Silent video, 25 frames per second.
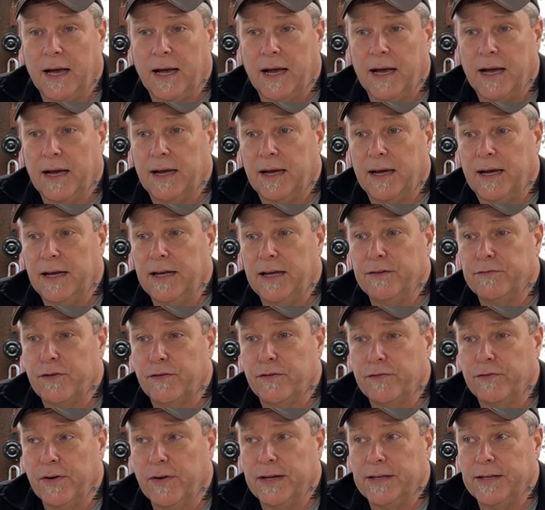I have
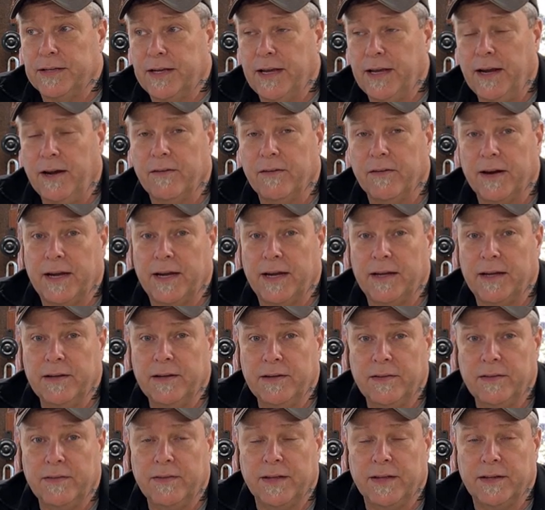a friend, Gary,
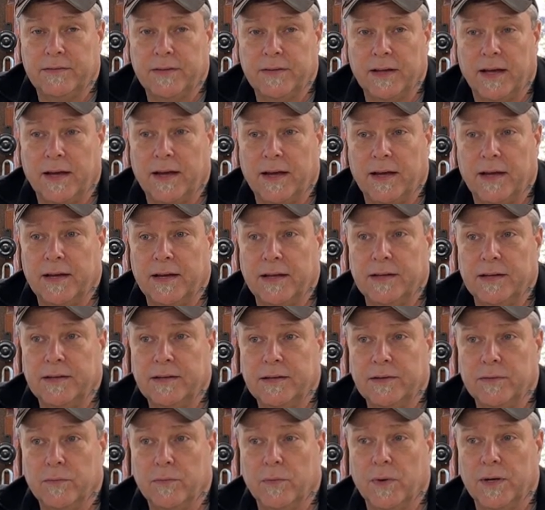that
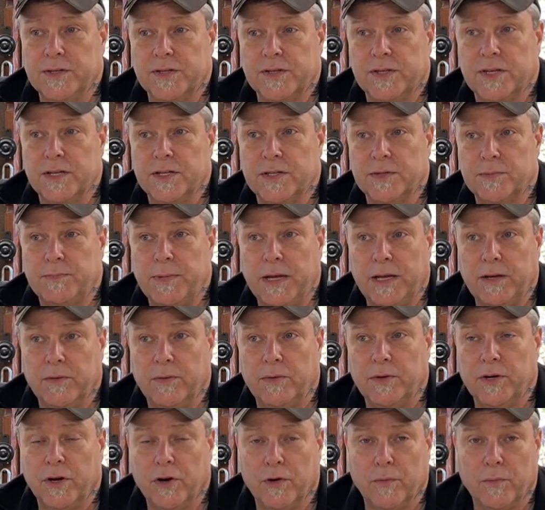runs his
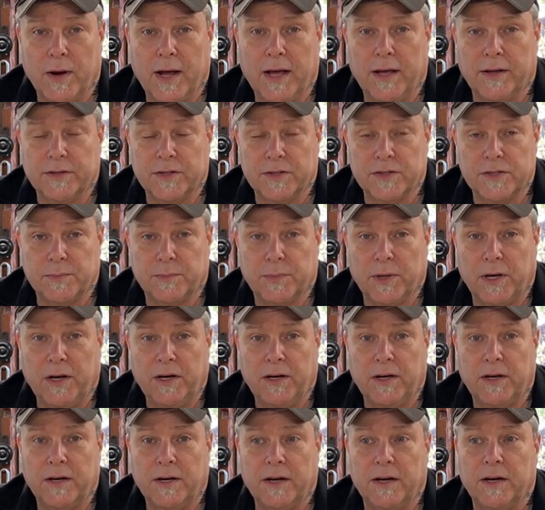Beetle year-round. It's a
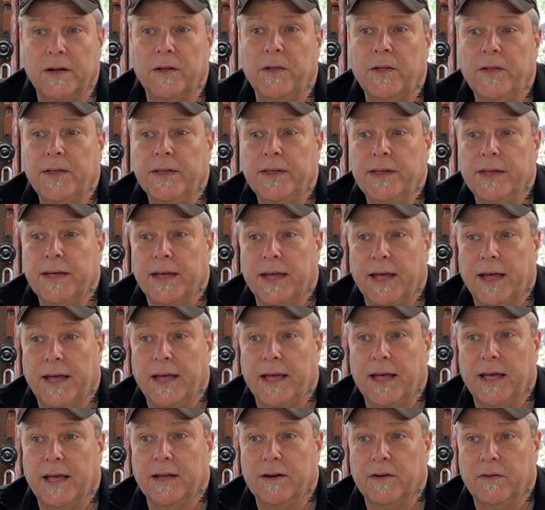Baja.
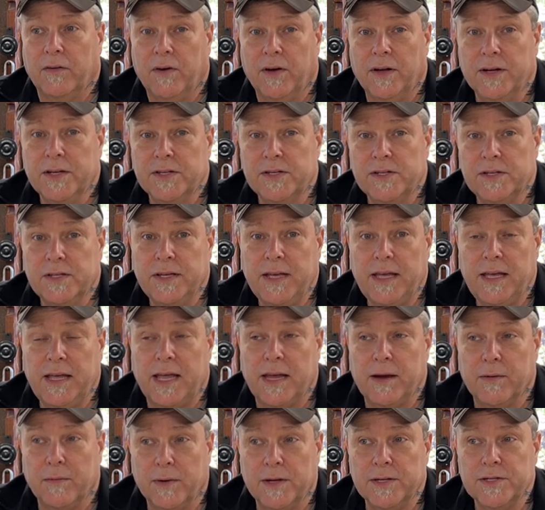And honestly,
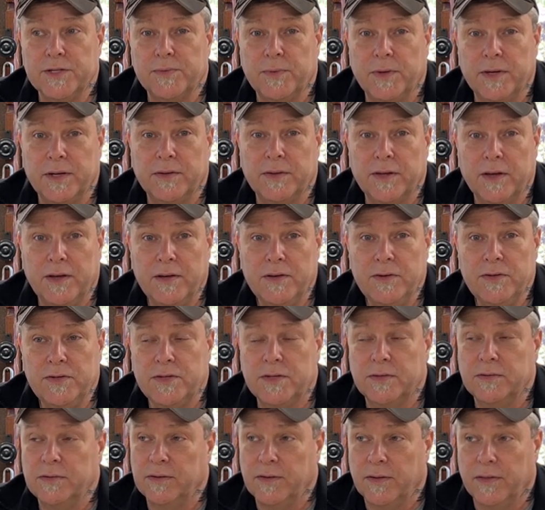he runs one of
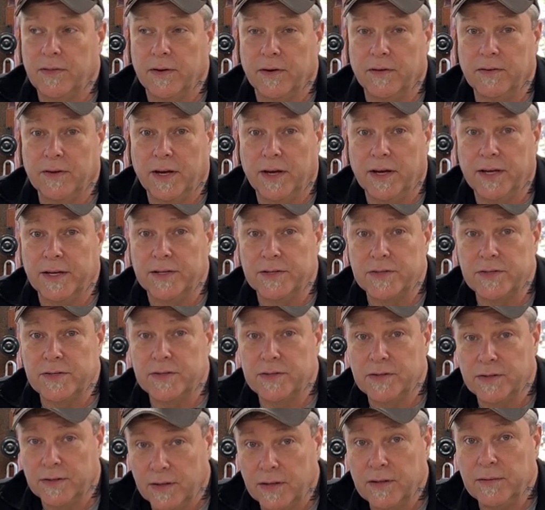those. They're
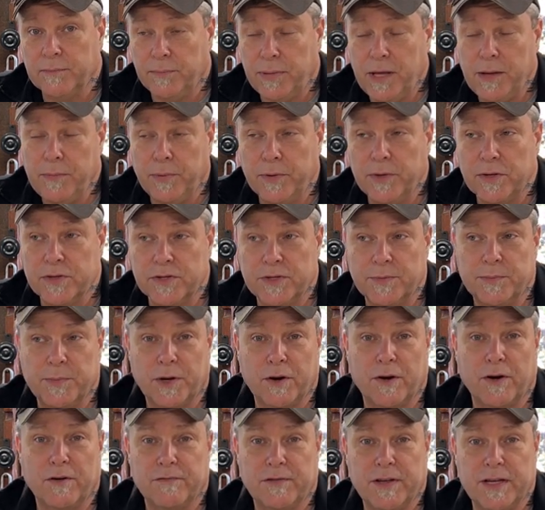nice. People use them
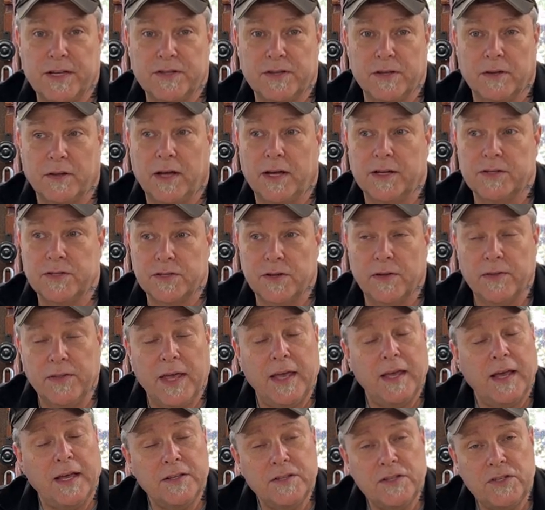in RVs a lot. So
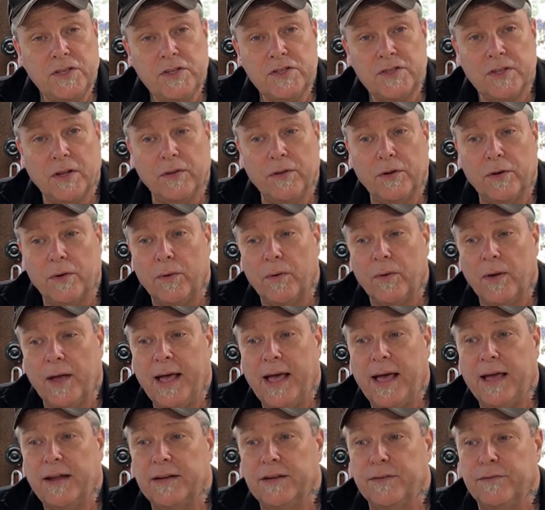that's just a little
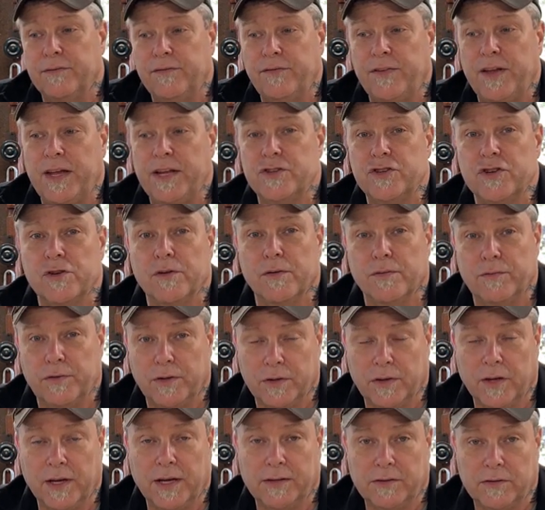added feature if
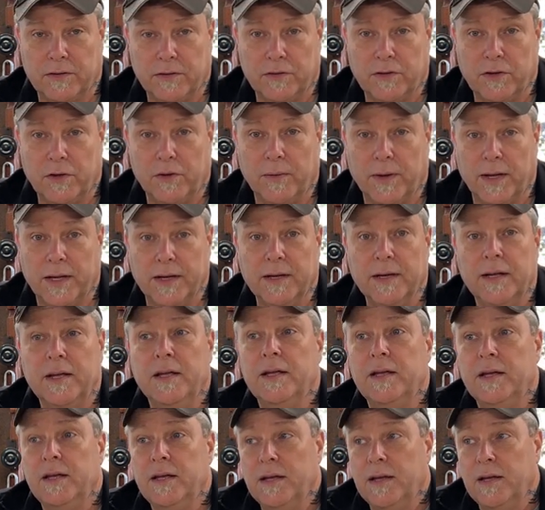you'd like to do it.
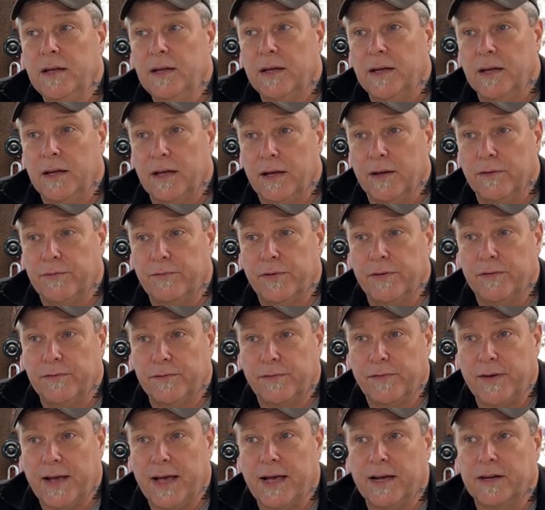If, in
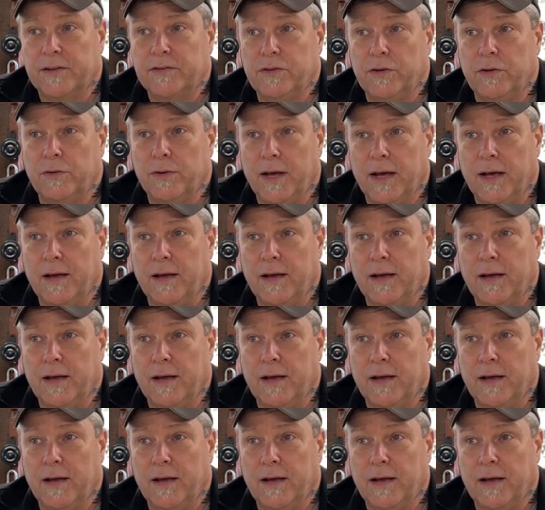fact, you